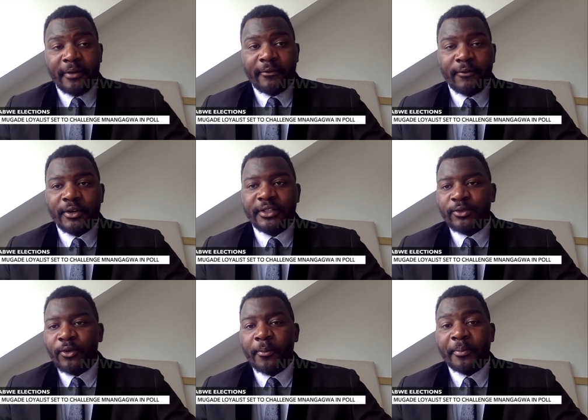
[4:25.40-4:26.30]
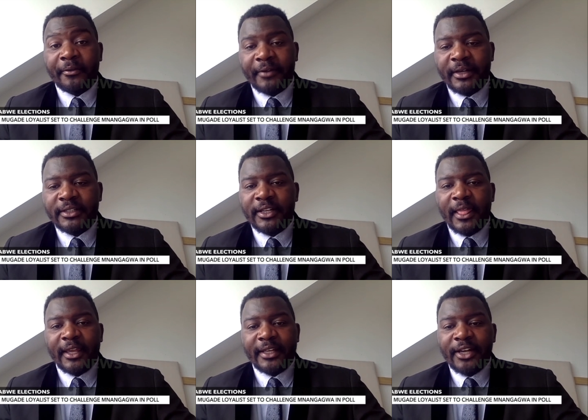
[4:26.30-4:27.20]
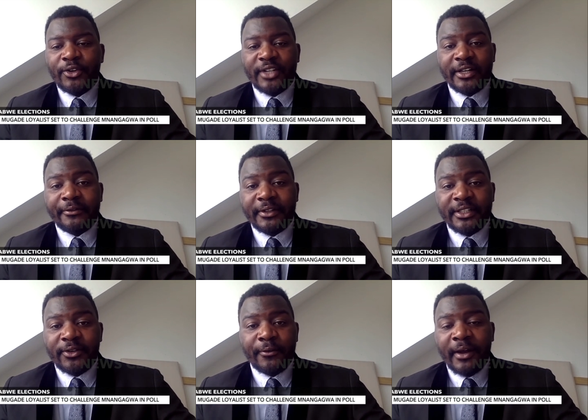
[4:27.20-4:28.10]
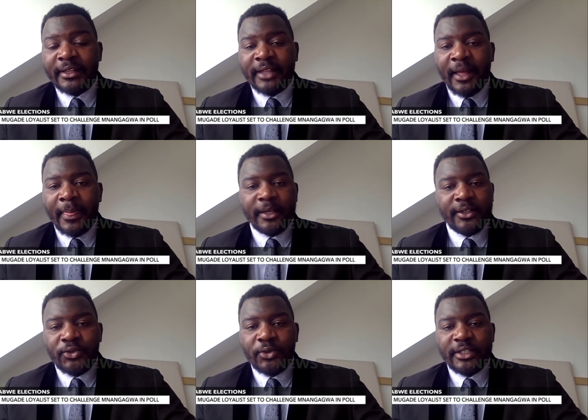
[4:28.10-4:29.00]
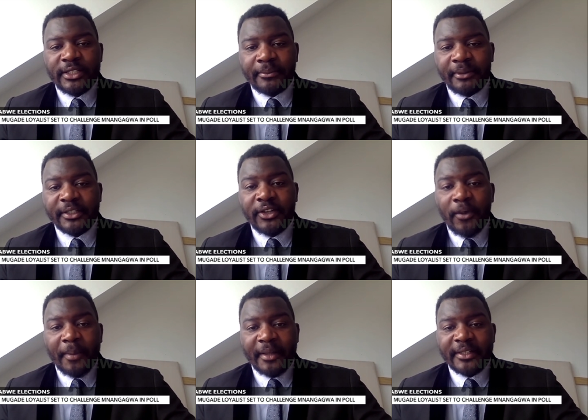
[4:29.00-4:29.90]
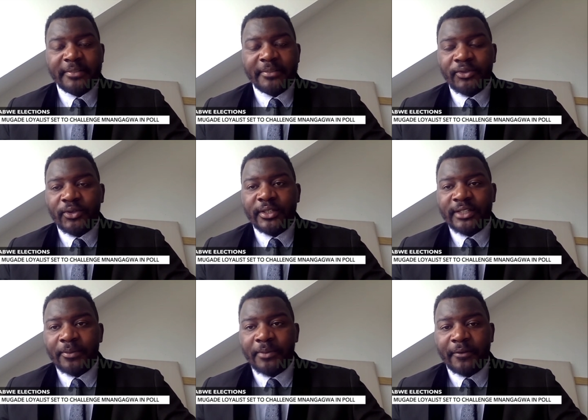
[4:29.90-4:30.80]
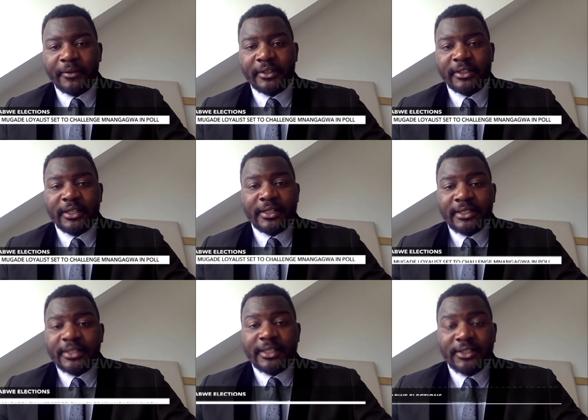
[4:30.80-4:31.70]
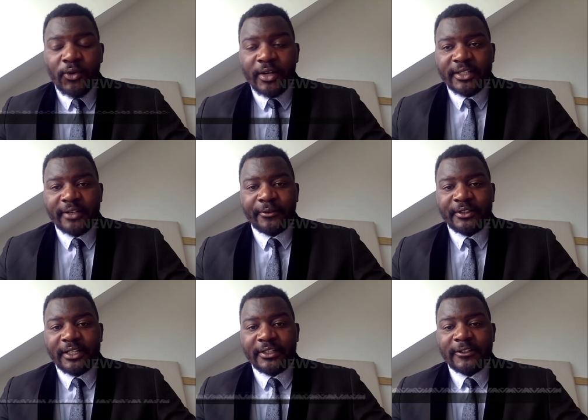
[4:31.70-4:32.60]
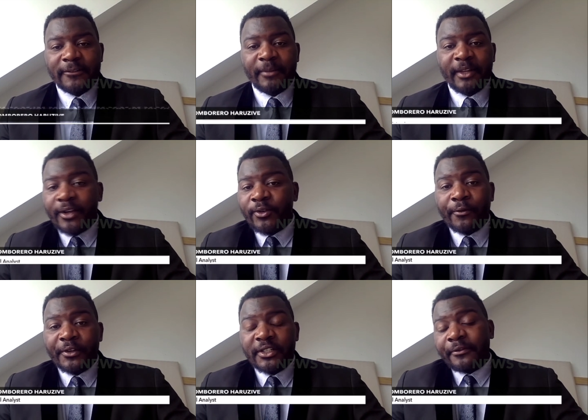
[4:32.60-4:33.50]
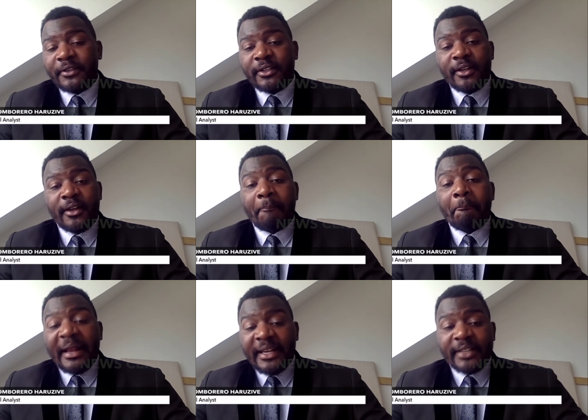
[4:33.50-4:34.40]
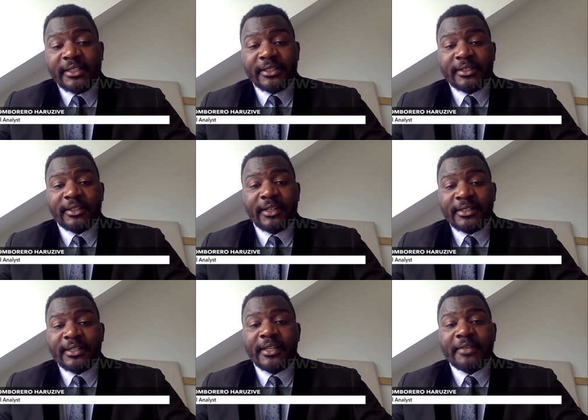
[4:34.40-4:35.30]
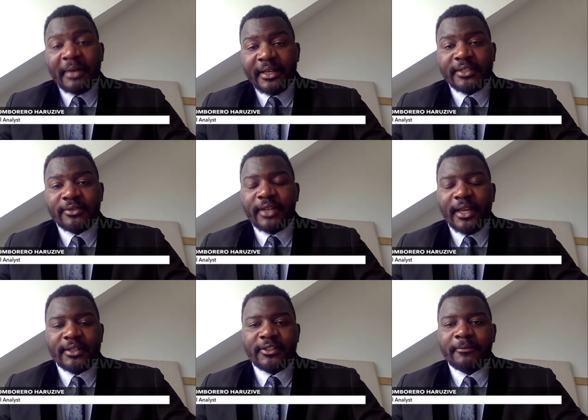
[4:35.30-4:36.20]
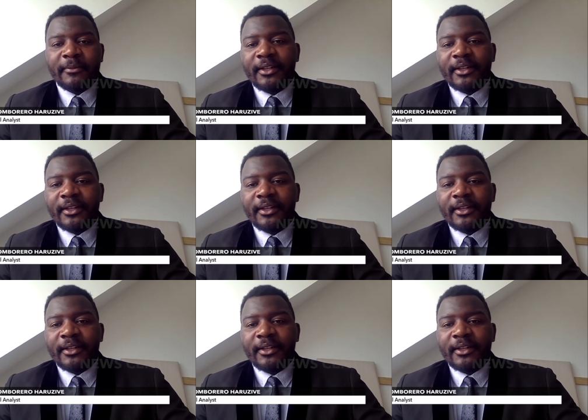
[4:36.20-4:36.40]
Fort or prevent an outright fixture of either two leading political parties between Pierre and Citizens Coalition for Change. And of which, if he manages, let's say he manages to get